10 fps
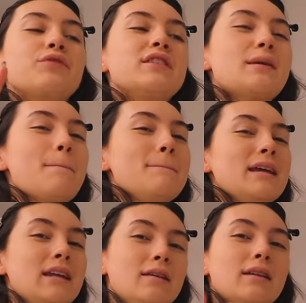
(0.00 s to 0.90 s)
to
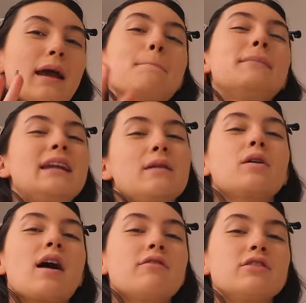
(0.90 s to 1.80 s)
medium, like a medium
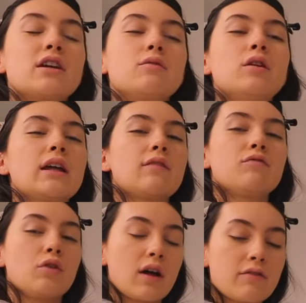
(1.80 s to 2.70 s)
coverage. I don't want like a
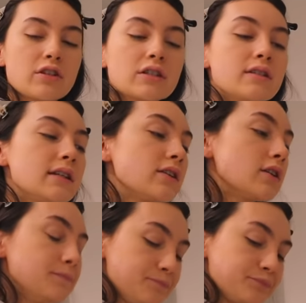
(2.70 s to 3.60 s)
full coverage
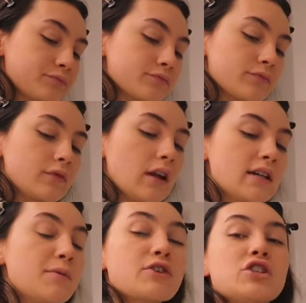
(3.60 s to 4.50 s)
concealer.
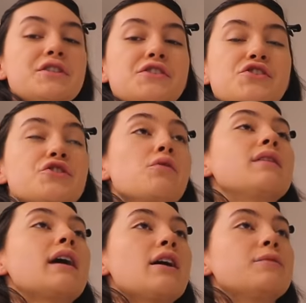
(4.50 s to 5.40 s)
Especially since it's just going
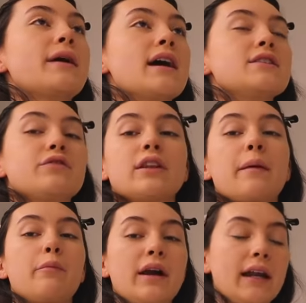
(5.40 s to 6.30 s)
like under my eyes for
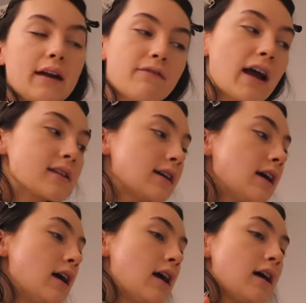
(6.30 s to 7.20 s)
that brightening effect.
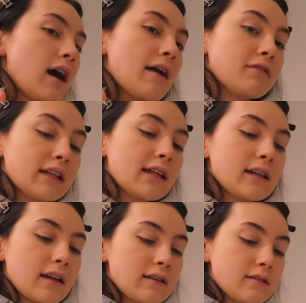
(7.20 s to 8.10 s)
I really
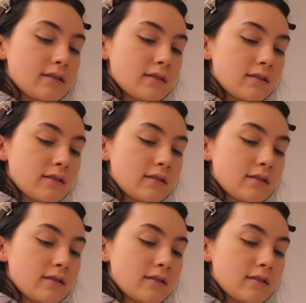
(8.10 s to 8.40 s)
like this.